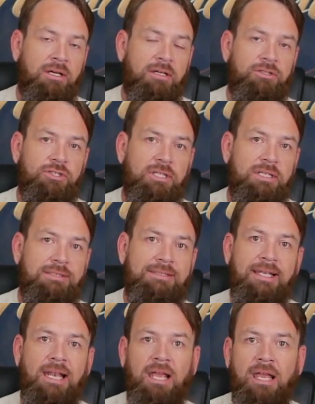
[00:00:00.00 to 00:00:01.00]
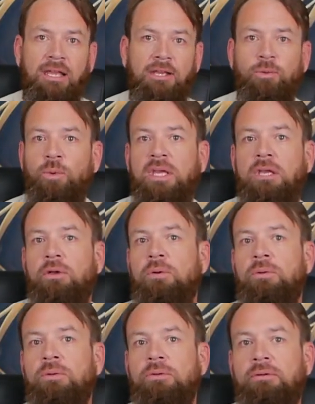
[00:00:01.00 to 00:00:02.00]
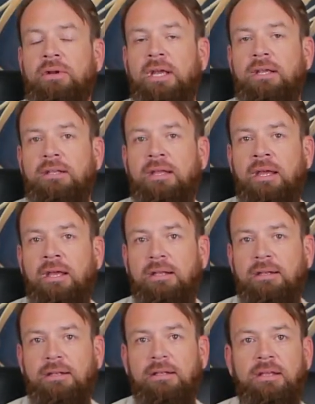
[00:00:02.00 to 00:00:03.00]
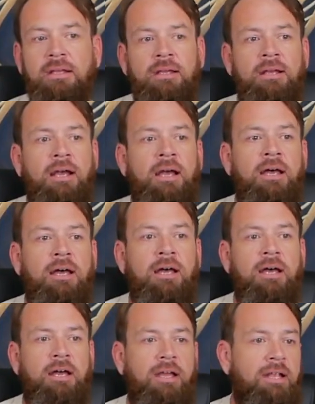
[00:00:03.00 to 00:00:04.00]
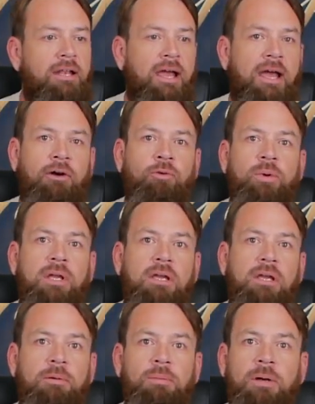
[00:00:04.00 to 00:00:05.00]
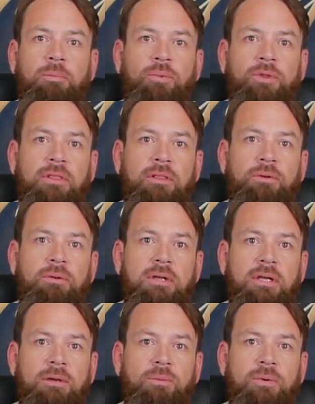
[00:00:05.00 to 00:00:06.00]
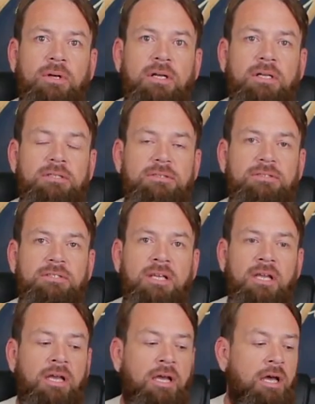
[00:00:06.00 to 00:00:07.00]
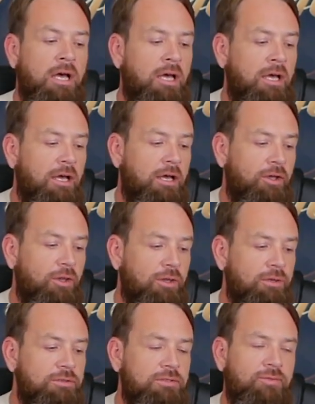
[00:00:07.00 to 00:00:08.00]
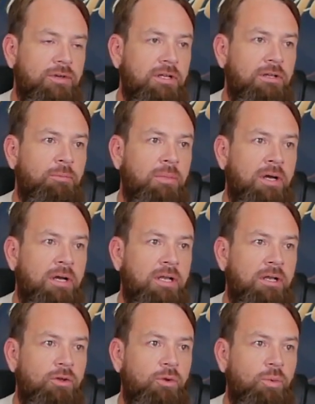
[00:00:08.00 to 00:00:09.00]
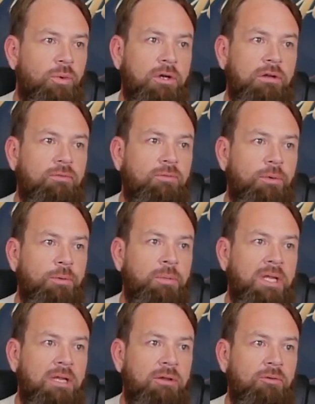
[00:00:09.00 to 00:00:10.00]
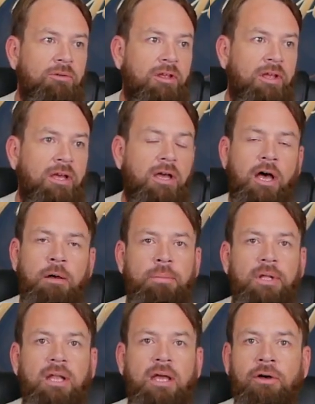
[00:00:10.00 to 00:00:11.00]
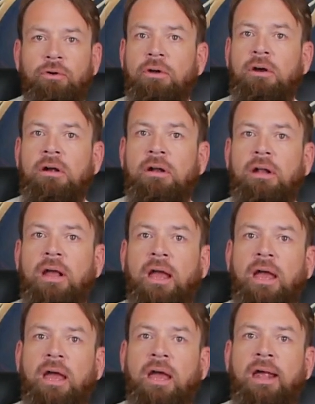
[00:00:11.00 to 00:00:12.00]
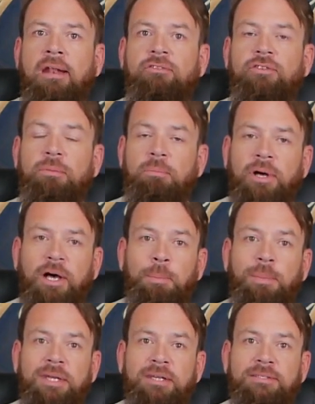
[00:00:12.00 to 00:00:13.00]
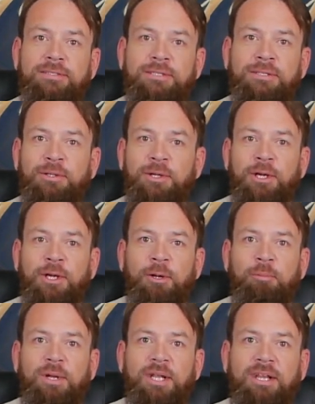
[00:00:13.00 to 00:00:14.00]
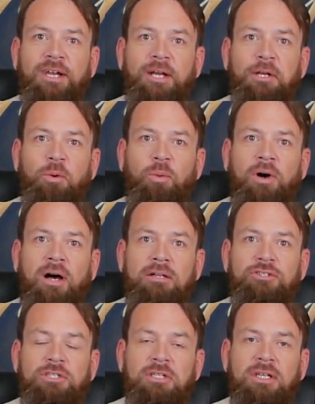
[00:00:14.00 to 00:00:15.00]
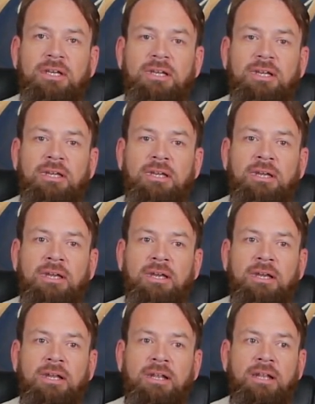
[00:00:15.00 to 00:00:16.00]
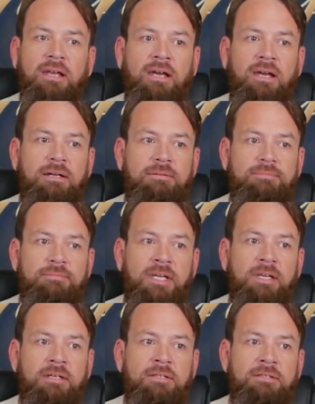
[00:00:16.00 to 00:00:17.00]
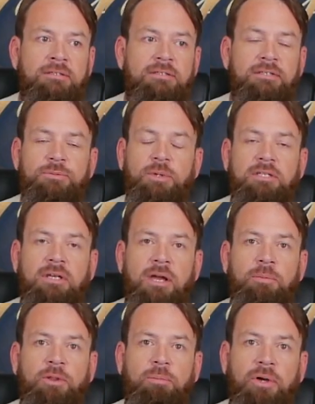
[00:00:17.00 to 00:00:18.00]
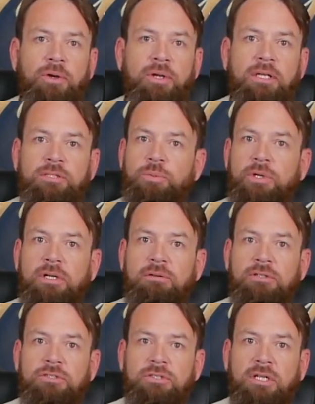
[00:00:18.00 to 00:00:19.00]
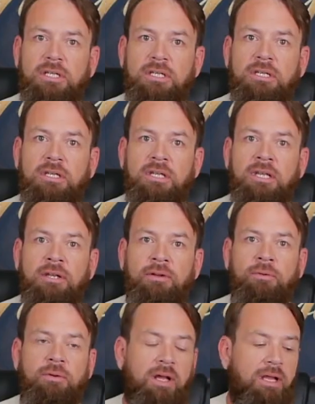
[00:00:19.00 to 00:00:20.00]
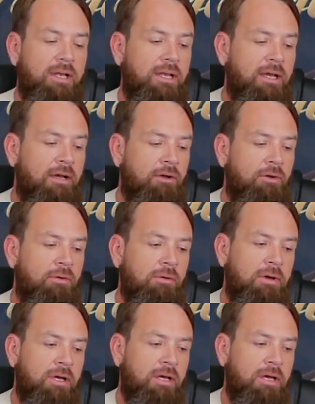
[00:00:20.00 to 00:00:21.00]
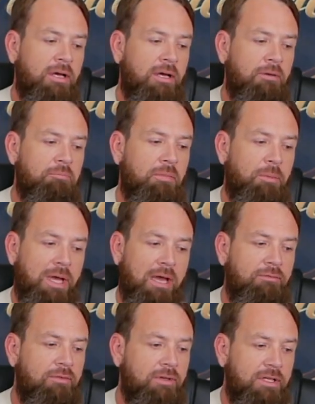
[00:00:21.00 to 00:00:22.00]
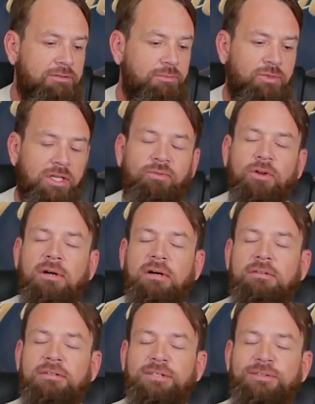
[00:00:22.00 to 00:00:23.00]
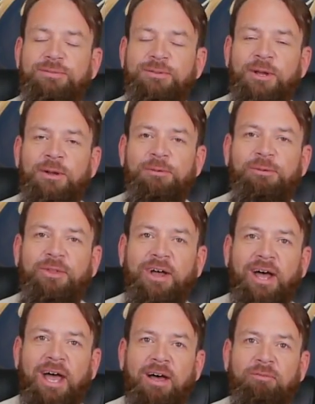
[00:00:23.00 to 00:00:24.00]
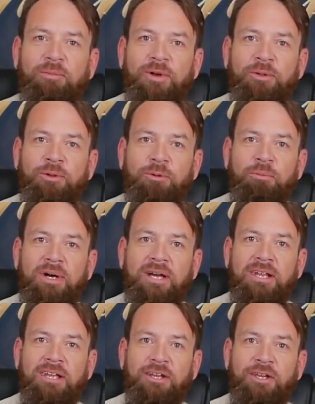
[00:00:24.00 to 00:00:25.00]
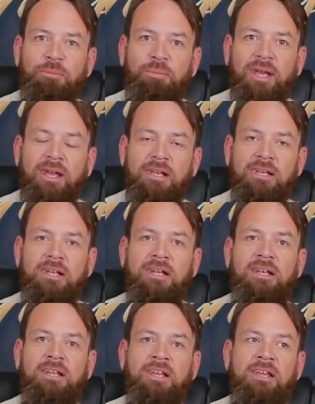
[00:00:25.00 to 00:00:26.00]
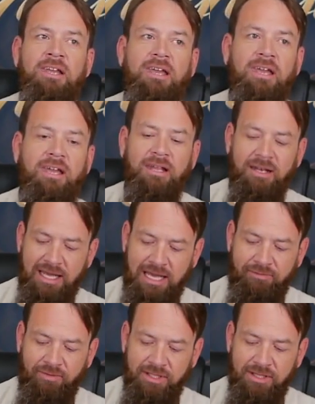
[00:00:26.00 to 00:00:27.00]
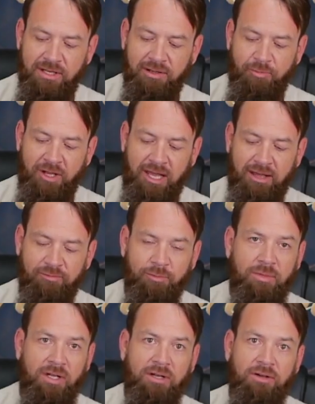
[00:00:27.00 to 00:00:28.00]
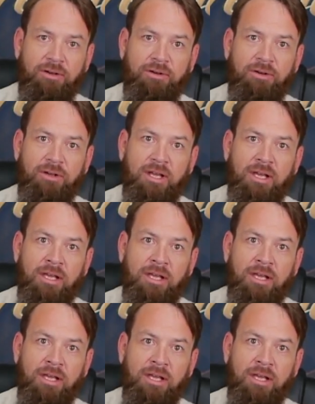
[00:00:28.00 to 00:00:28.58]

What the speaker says: She is an 8-week-old Great Dane. And how we come up with Luca was a close friend of mine who worked for me up in Elkhart had some puppies and been kind of watching it. And since my time with Bogey is pretty restricted right now, I'm having some difficulties not having my little buddy and companion and having my dog